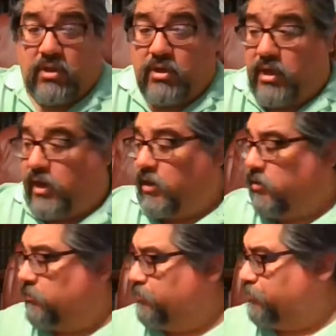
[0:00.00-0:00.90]

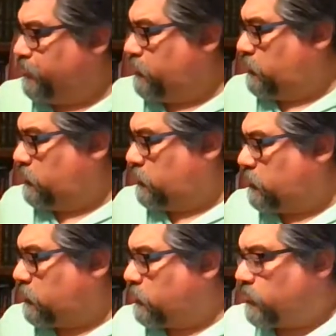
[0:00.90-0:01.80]
Now,
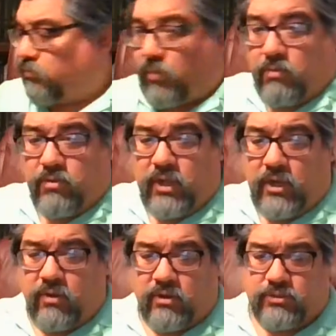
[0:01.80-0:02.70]

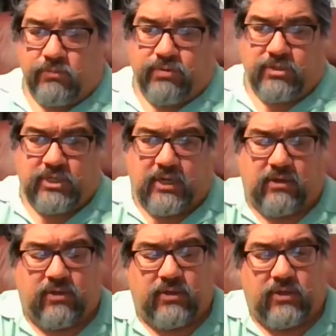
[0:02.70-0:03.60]
Modelo also puts
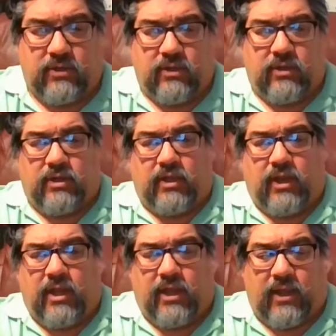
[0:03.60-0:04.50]
out a
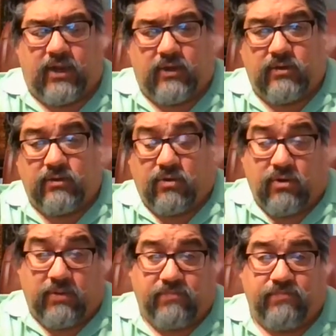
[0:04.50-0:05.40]
line or
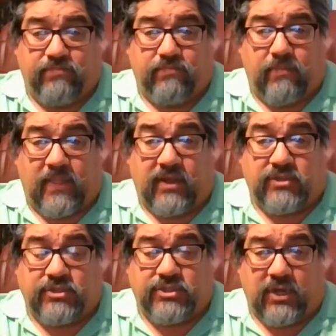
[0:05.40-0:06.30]
a
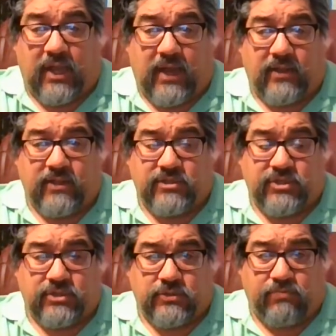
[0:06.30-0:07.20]
chelada that's
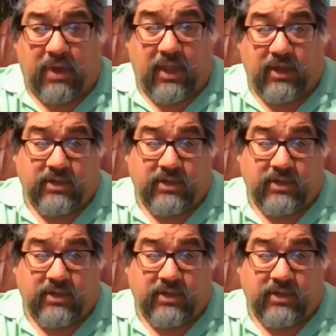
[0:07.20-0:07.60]
just plain.